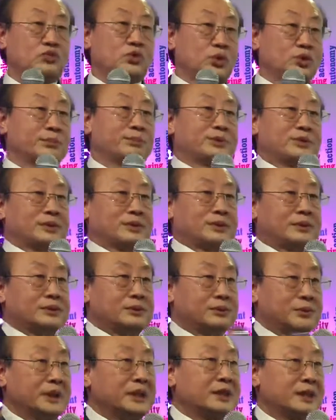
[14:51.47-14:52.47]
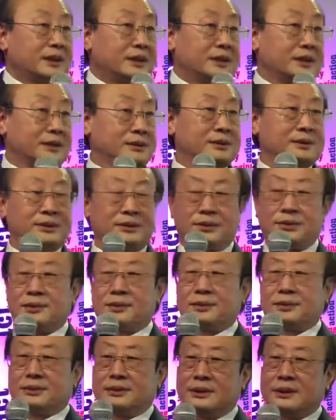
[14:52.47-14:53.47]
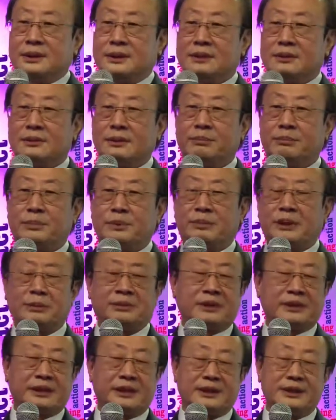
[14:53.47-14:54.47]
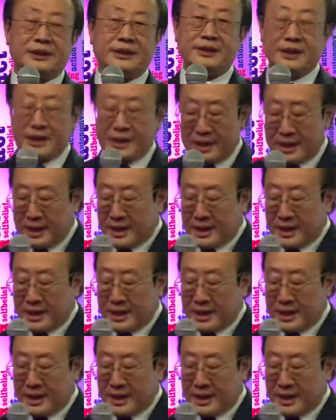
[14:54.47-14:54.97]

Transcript: troops, to reach out to those you know, populations.